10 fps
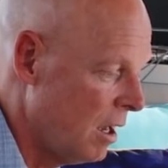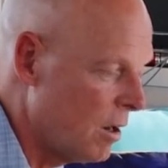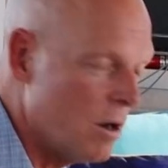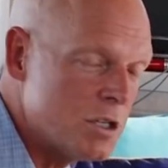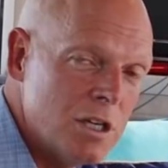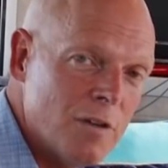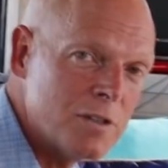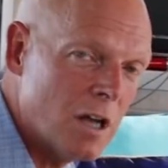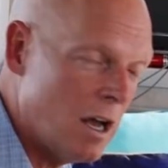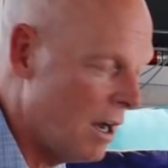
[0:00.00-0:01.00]
her shift
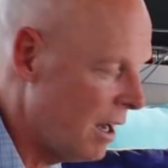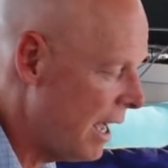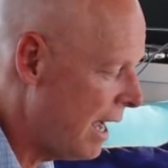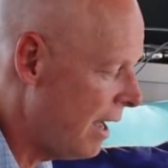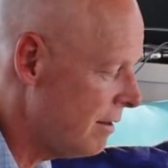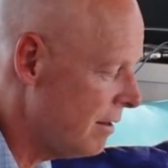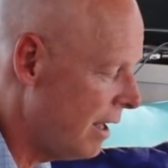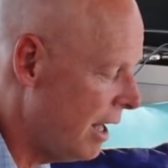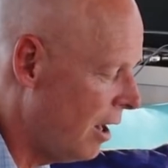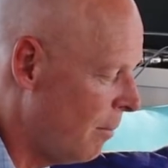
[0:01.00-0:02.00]
at the
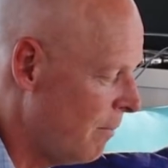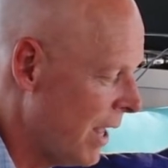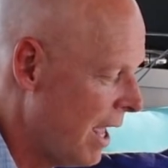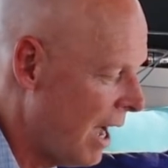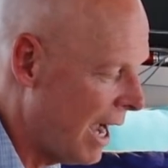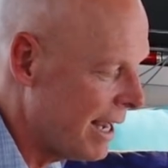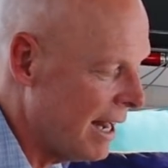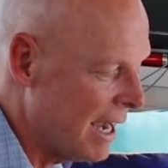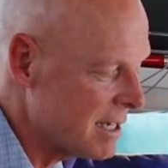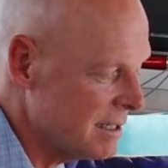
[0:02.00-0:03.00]
helm, I can
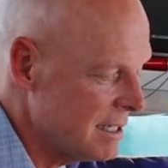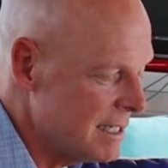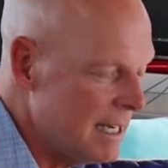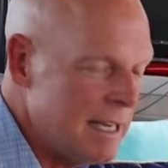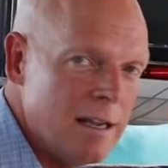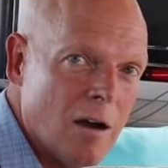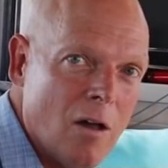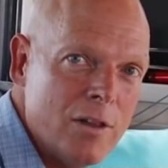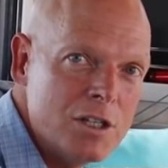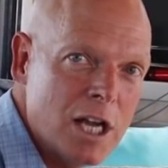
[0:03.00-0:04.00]
actually see
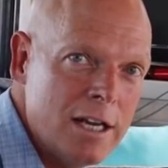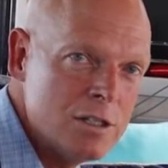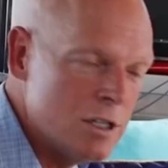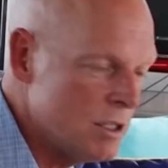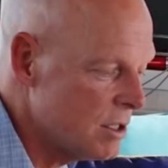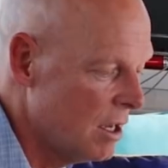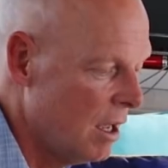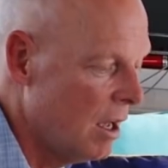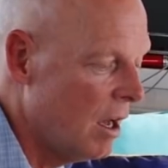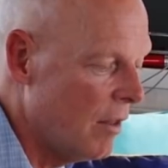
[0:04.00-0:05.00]
all the changes
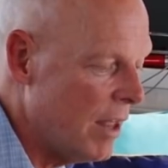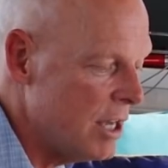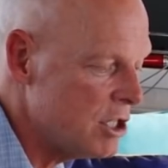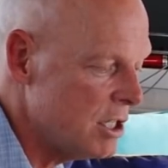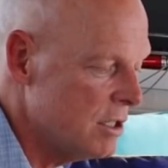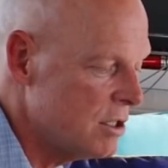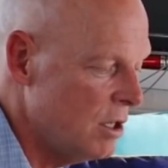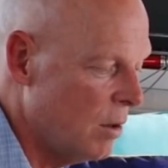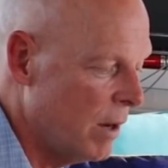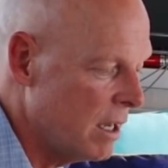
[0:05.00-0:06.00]
that she is
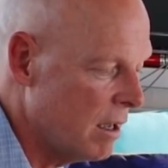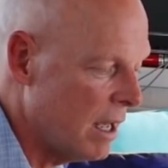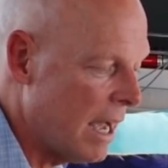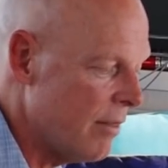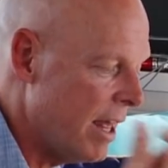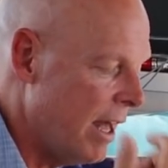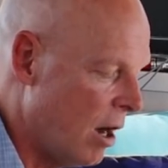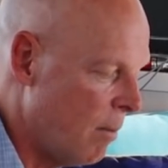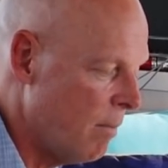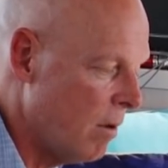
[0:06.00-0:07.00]
doing at the
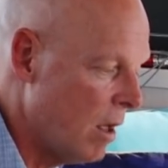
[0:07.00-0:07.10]
helm,